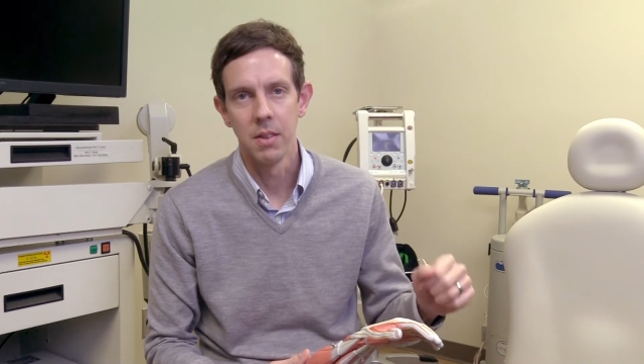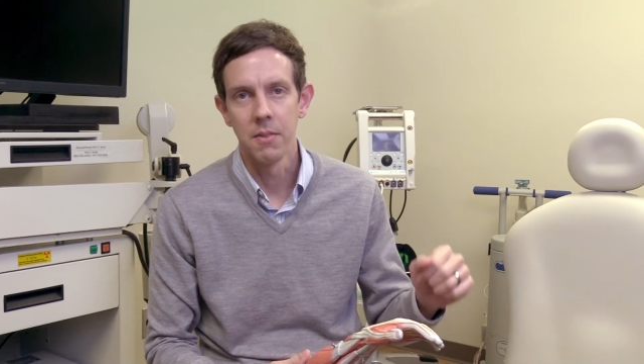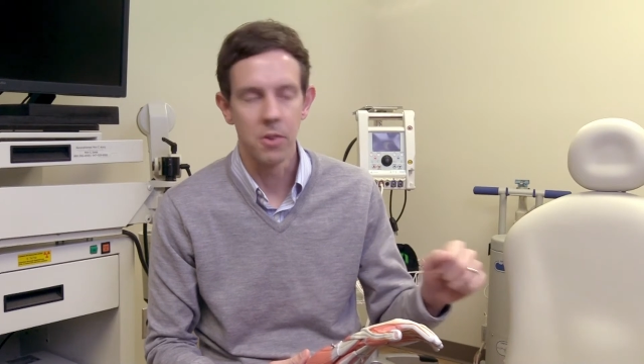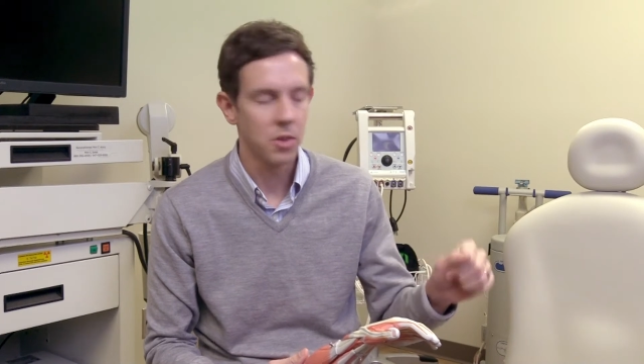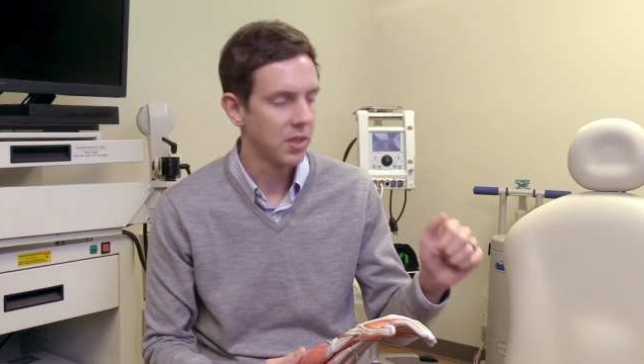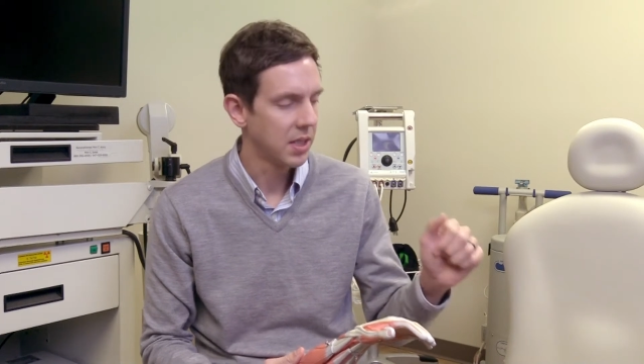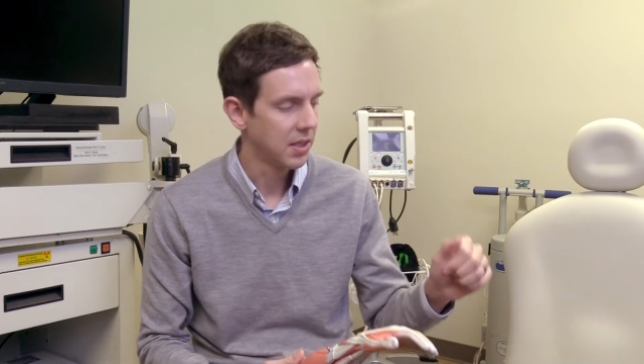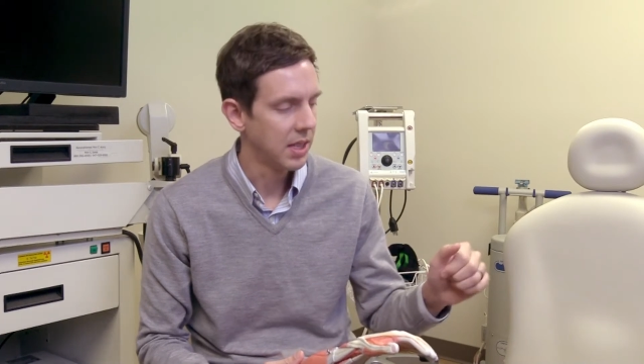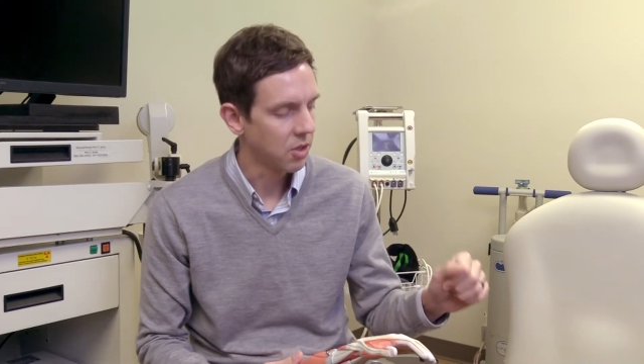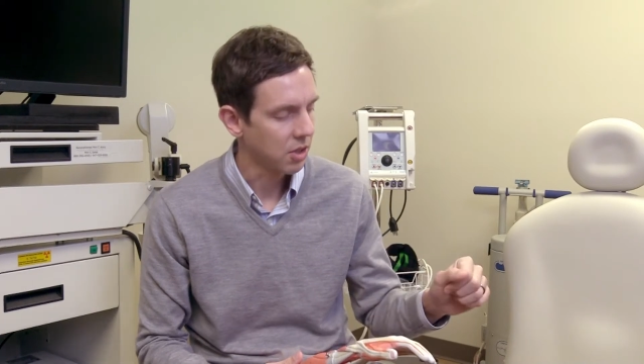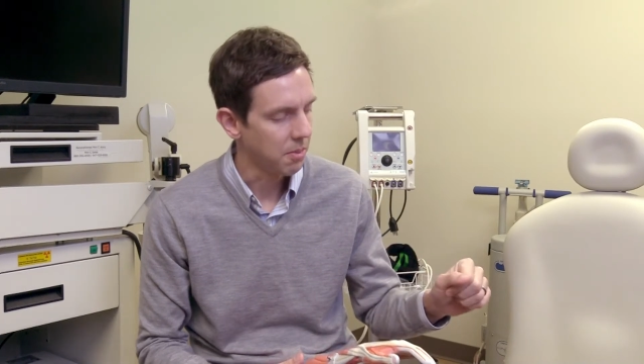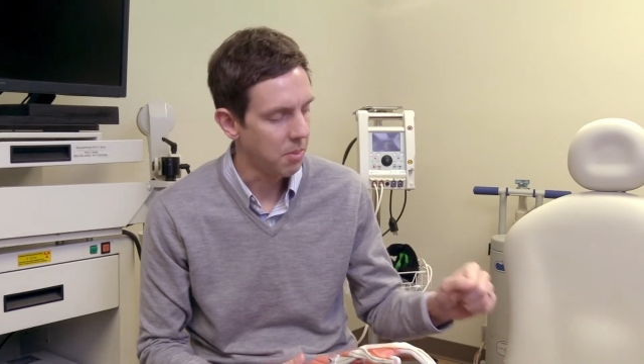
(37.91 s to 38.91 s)
The first
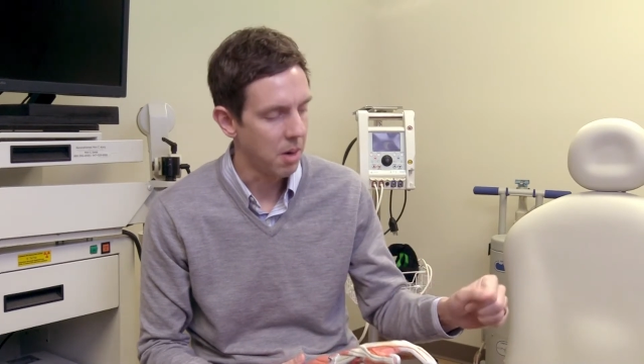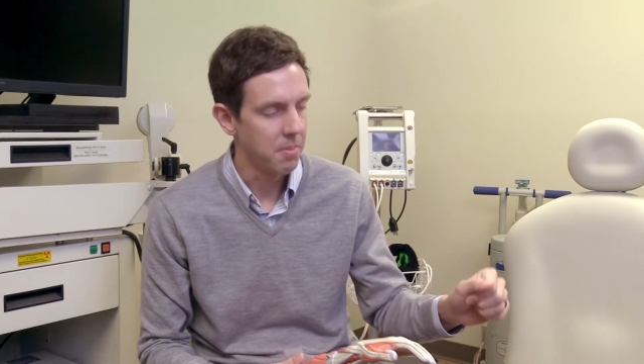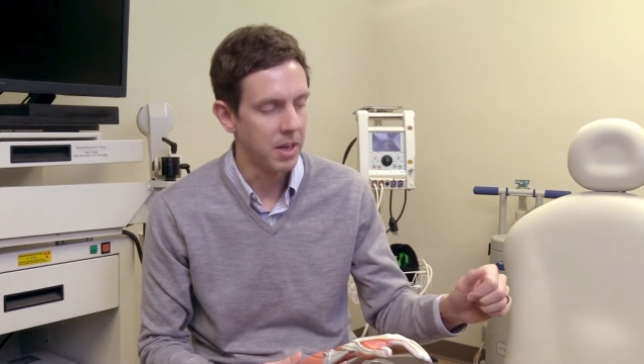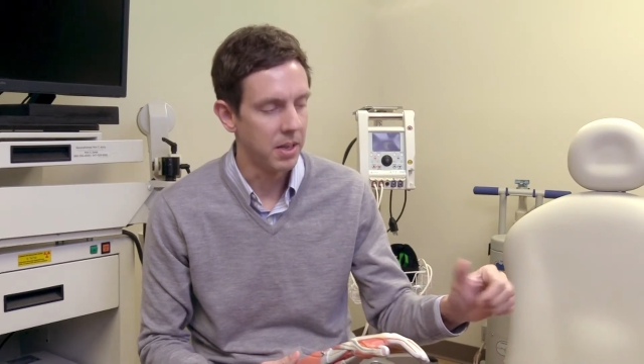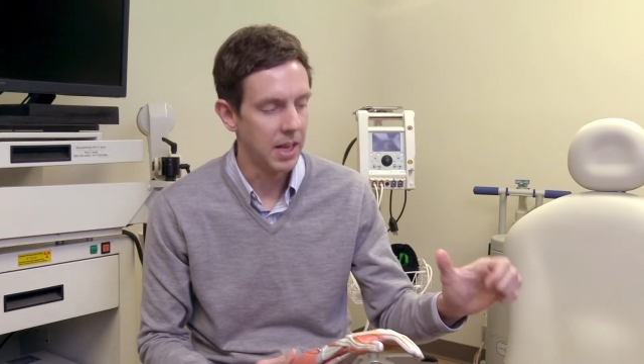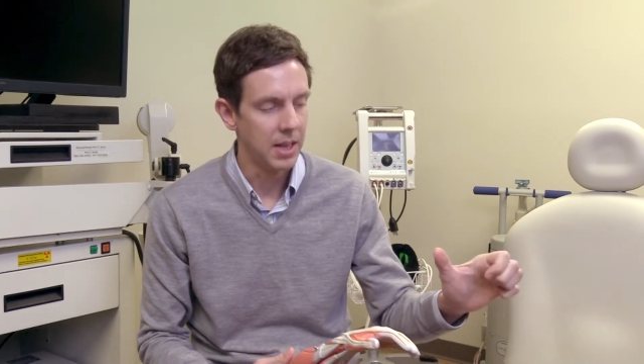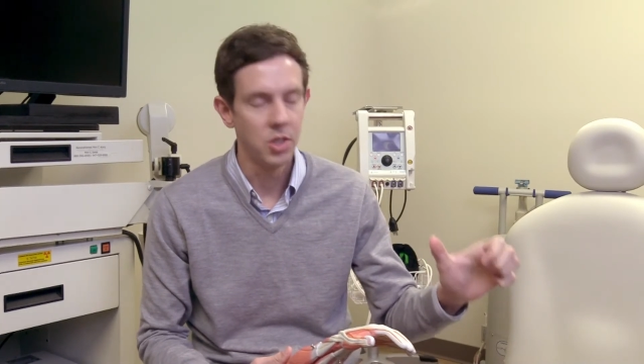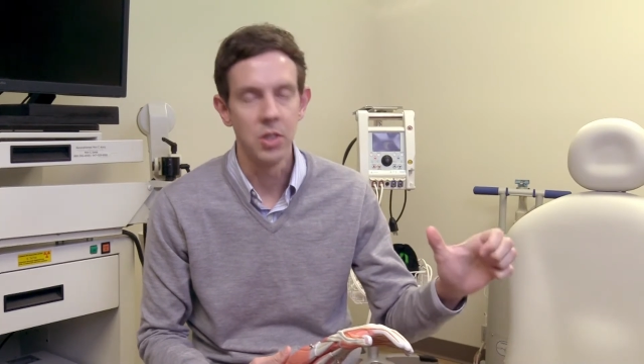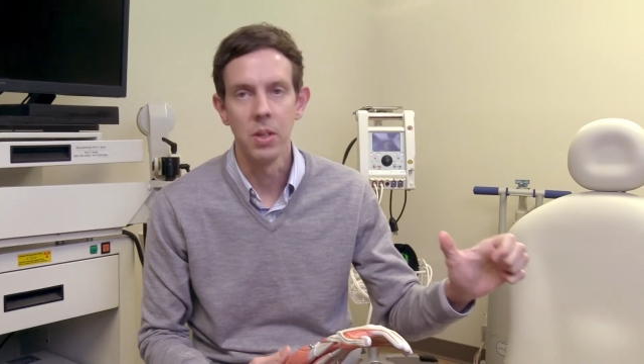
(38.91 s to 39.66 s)
extensor compartment allows you